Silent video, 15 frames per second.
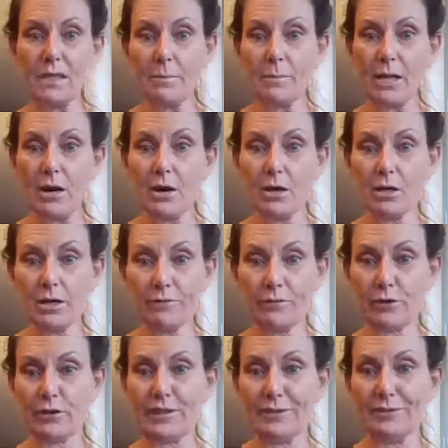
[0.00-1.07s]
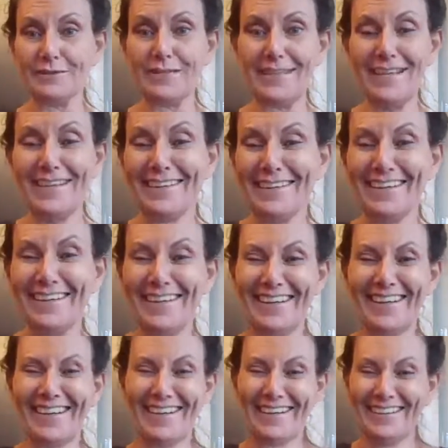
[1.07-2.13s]
Give me a heart if you're guilty.
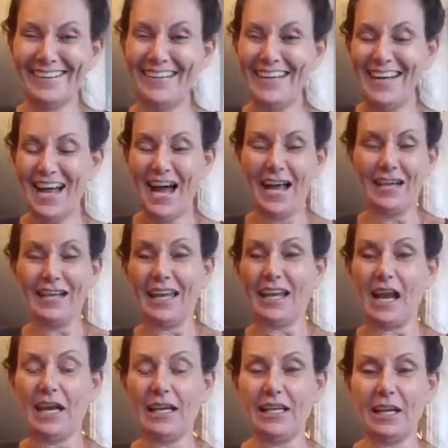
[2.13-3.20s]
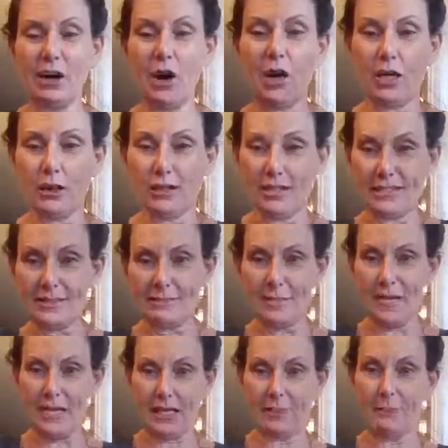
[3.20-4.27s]
Like I need a heart this
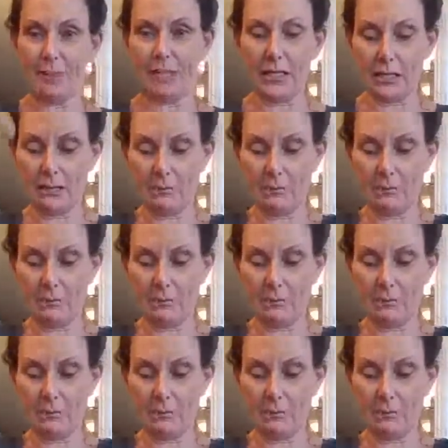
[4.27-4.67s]
big